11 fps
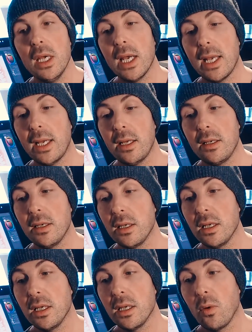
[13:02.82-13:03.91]
and
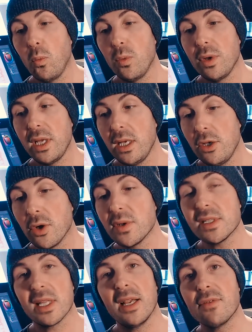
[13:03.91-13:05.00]
he
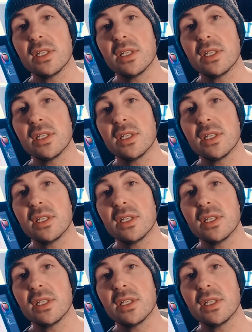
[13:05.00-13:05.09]
noticed that every